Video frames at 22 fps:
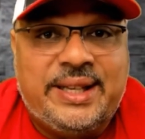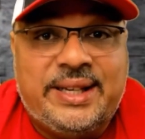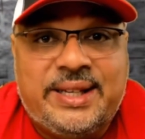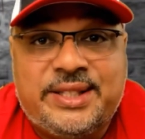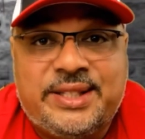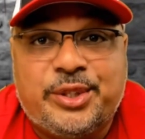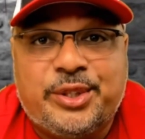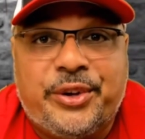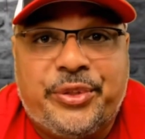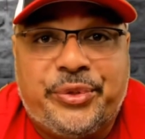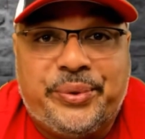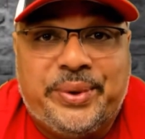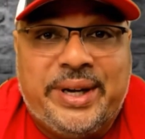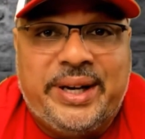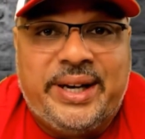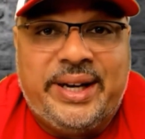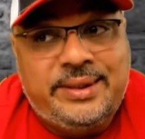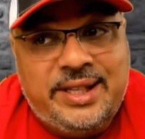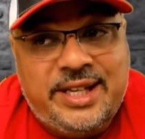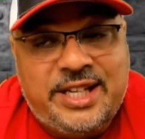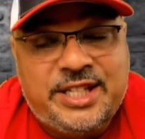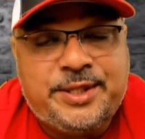it's
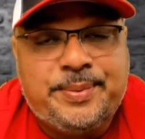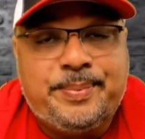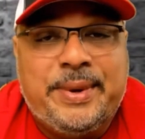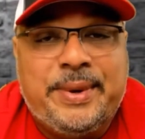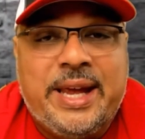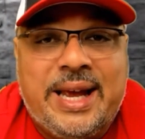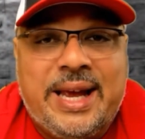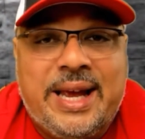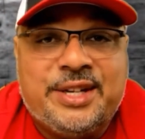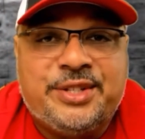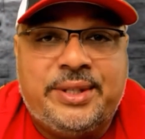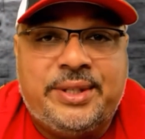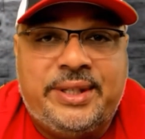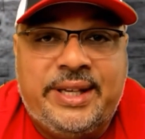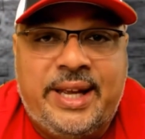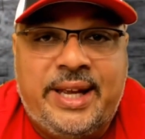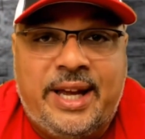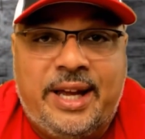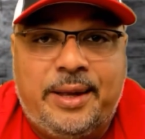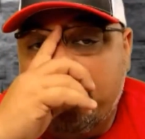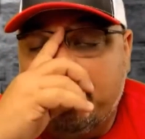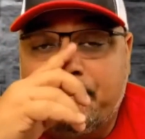arthritic, this may actually
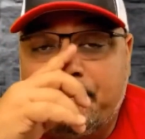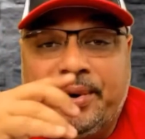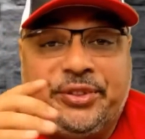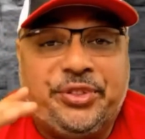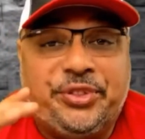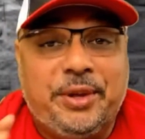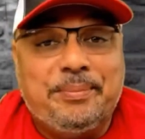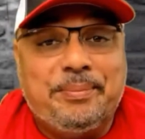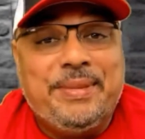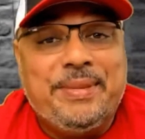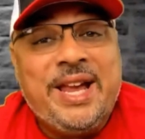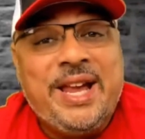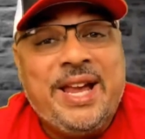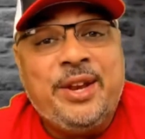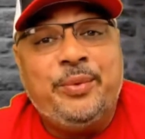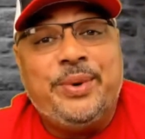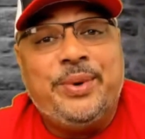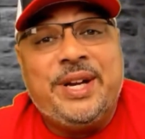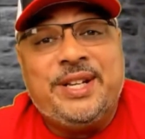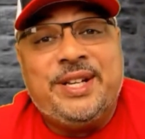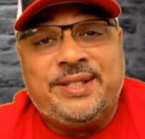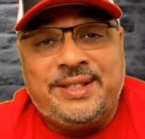help. But the main
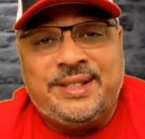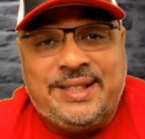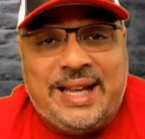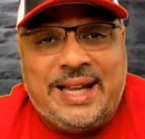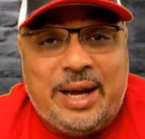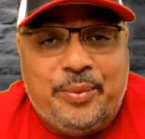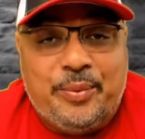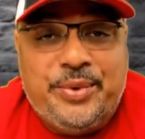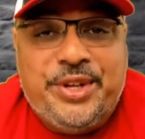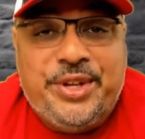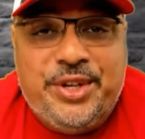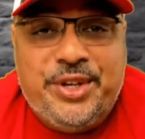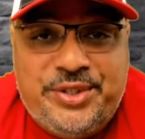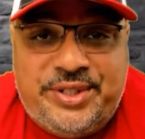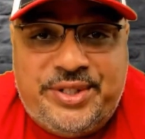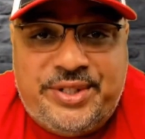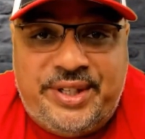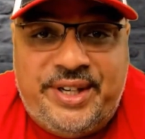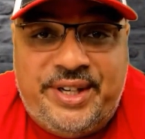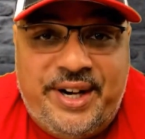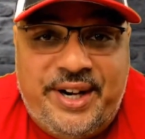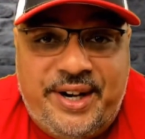reason that we use it
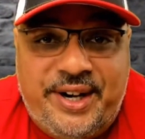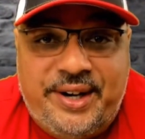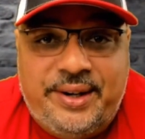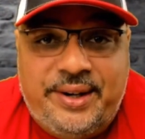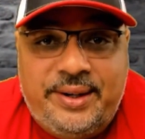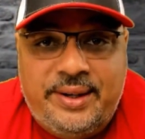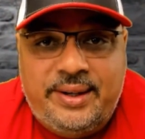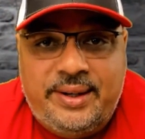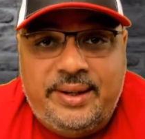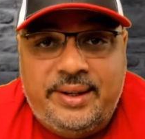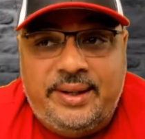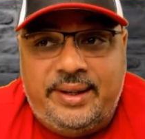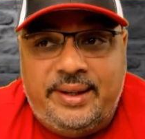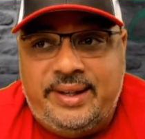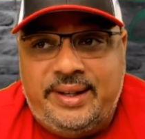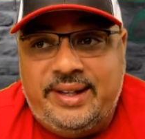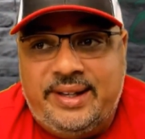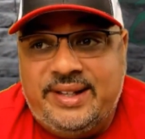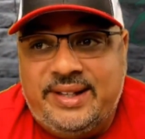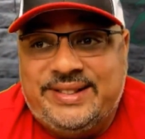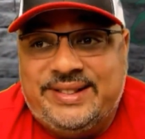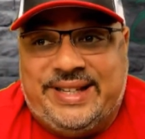here
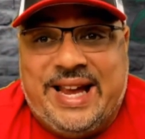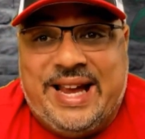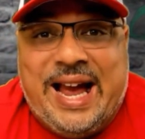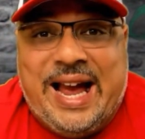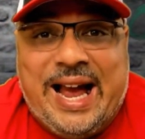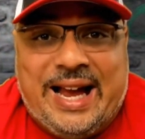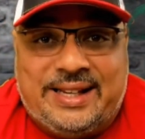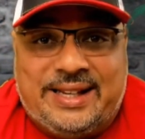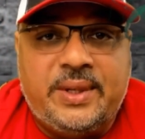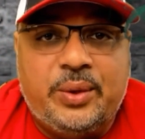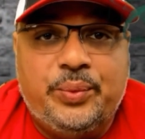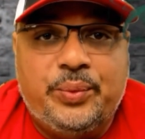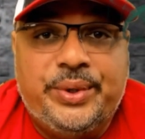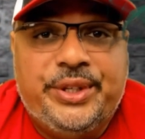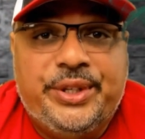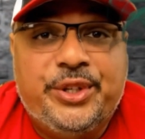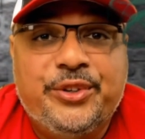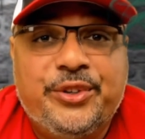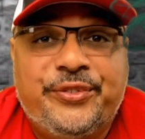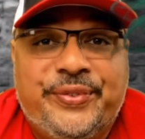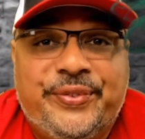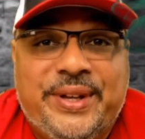is gas. We do
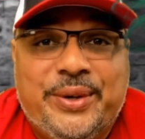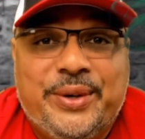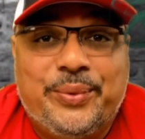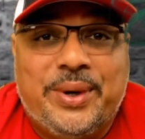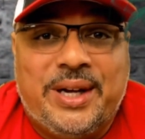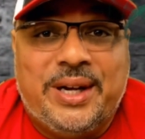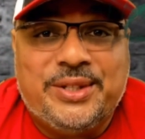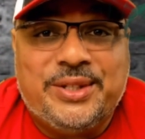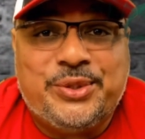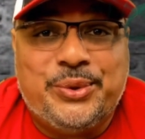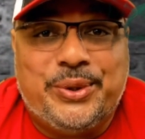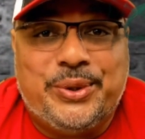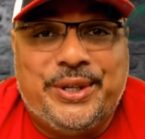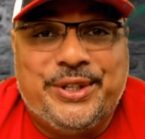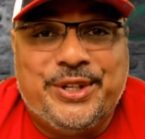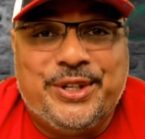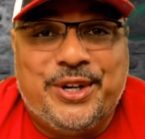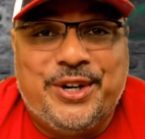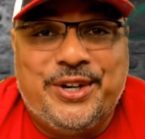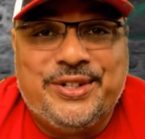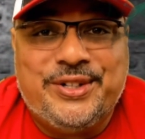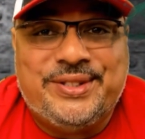feed raw to our
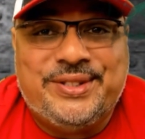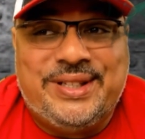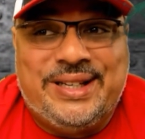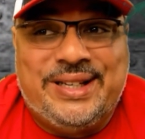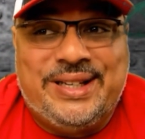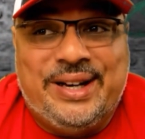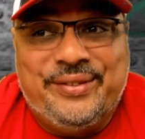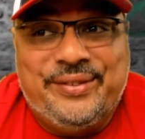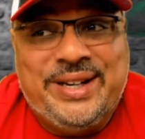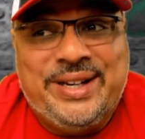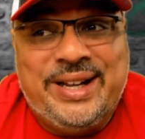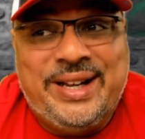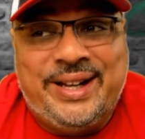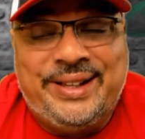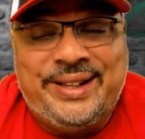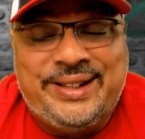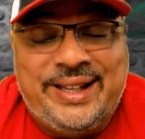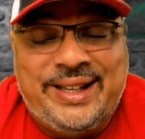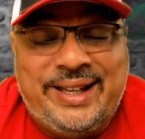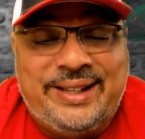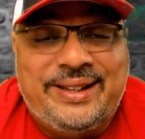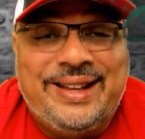dogs, and every now and
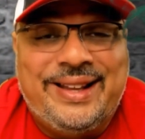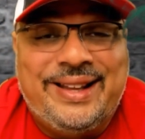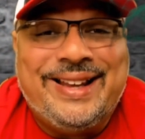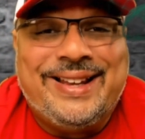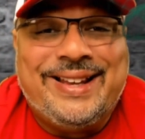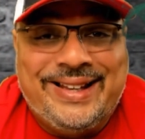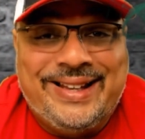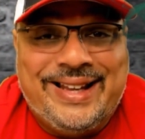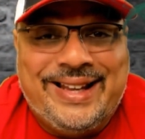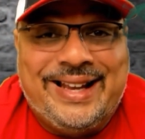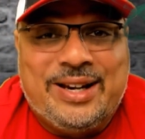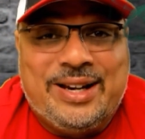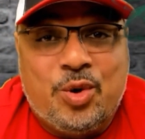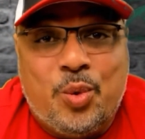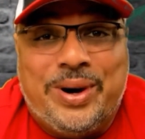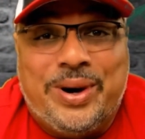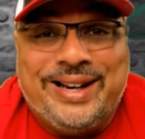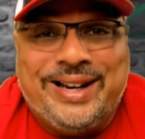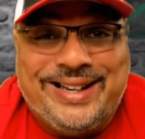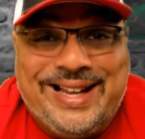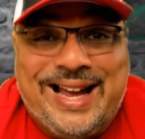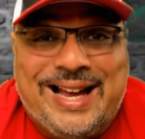then they can get
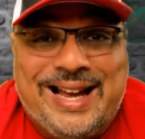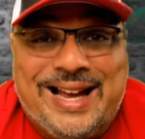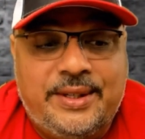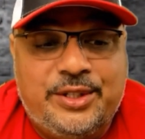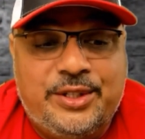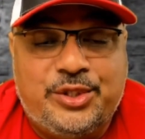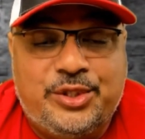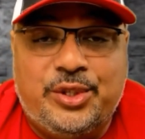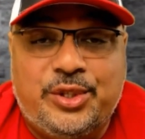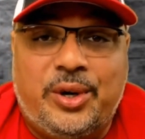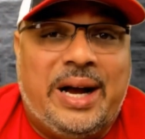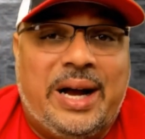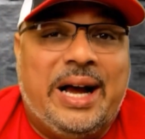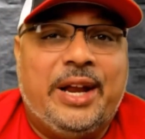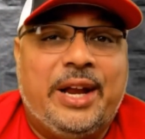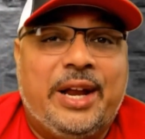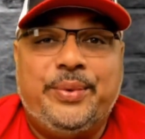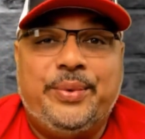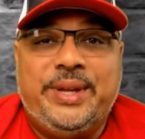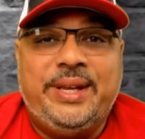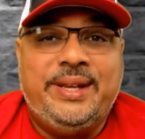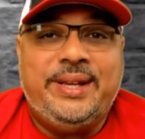quite gassy. So how do
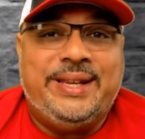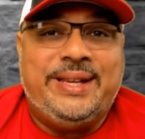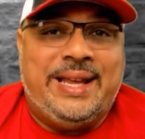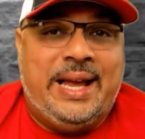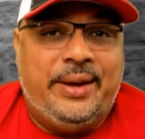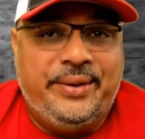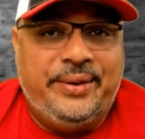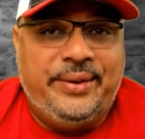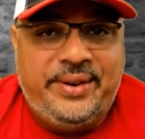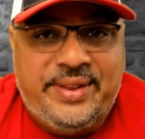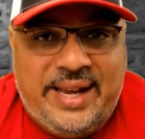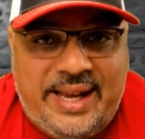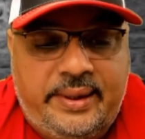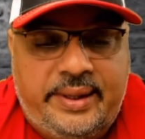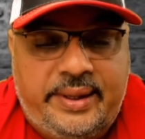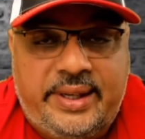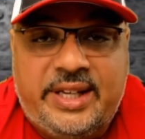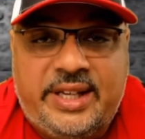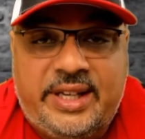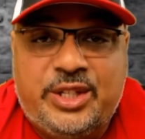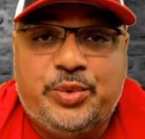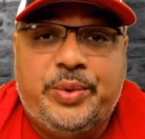we counter that?
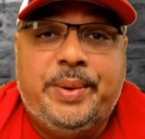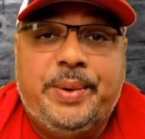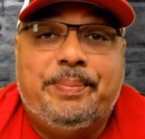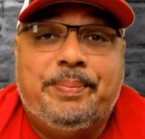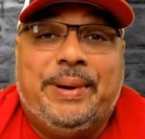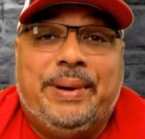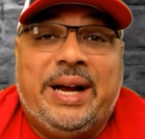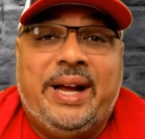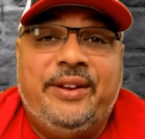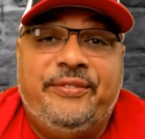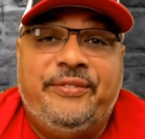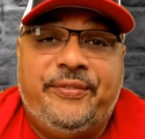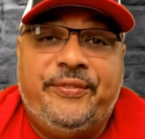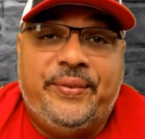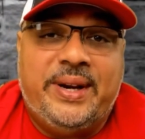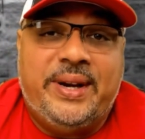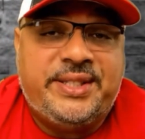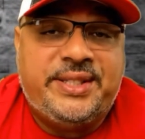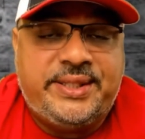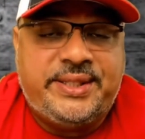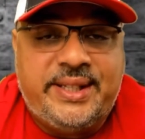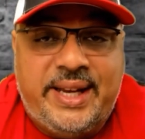Is we buy fresh
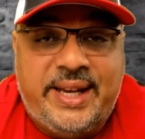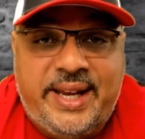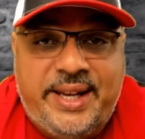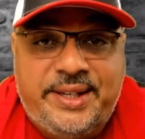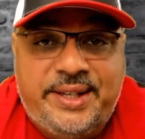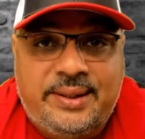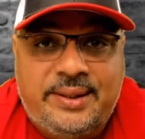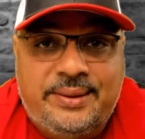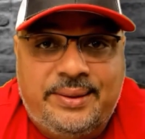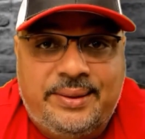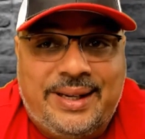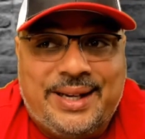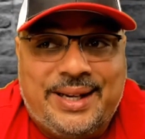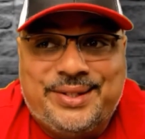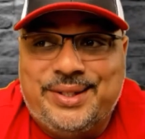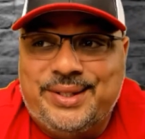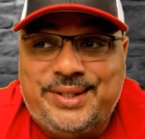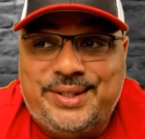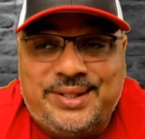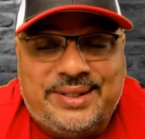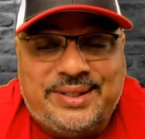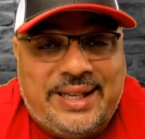sage. We actually
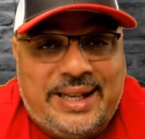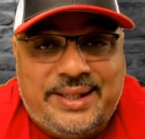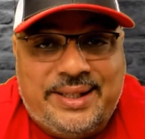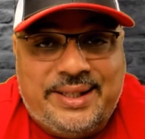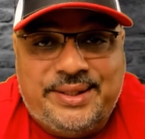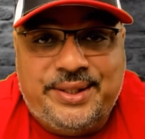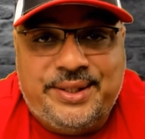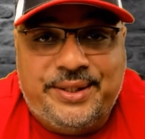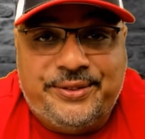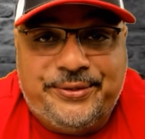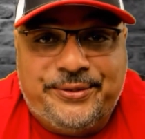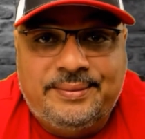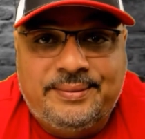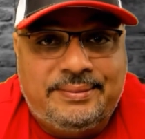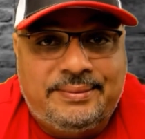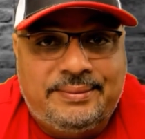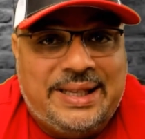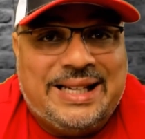just add it to their food. That